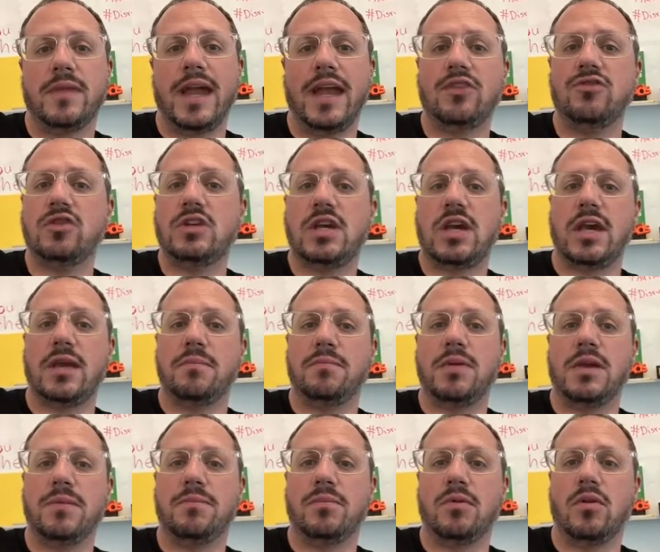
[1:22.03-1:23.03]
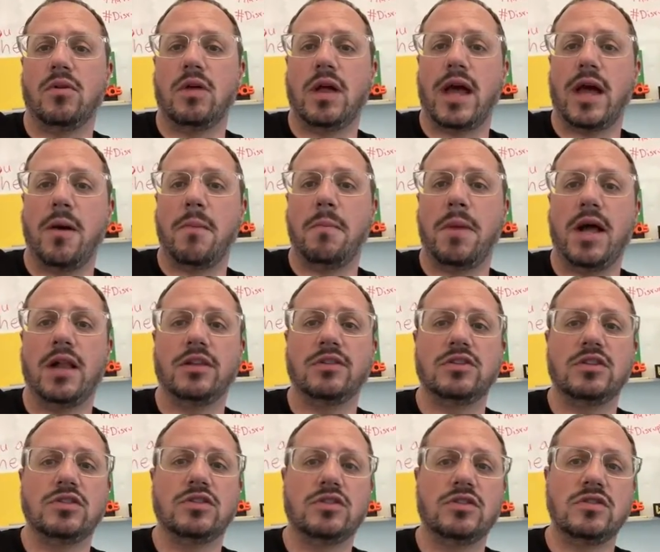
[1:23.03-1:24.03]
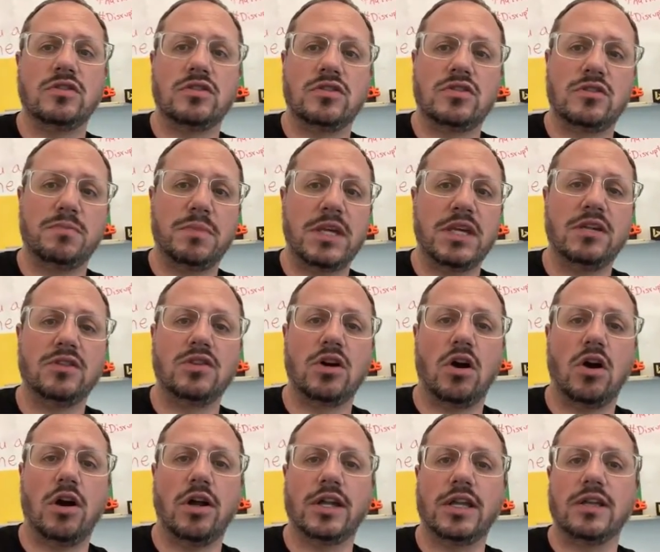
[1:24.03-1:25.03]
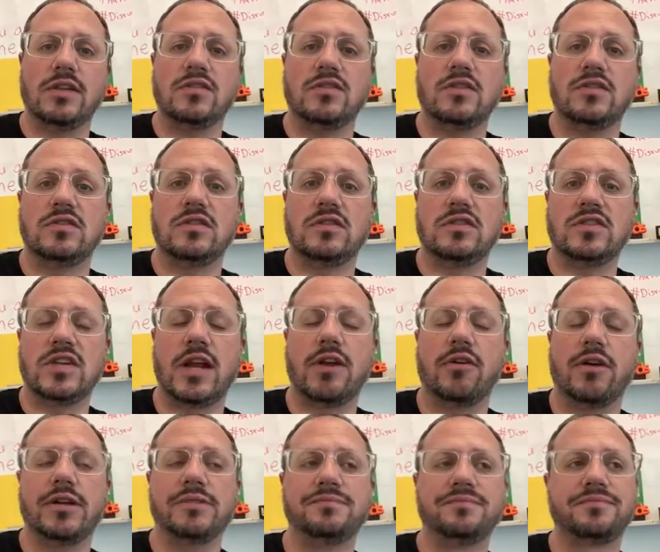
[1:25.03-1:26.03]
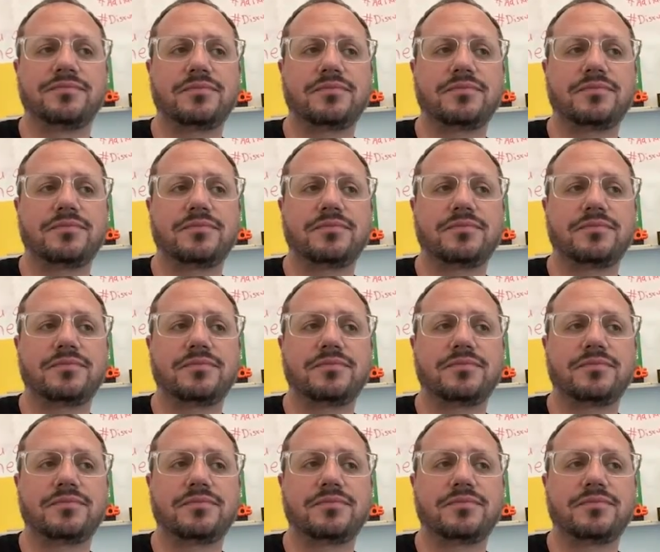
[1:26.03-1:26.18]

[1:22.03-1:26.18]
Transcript: educate people, how politicians speak to audiences, etc.?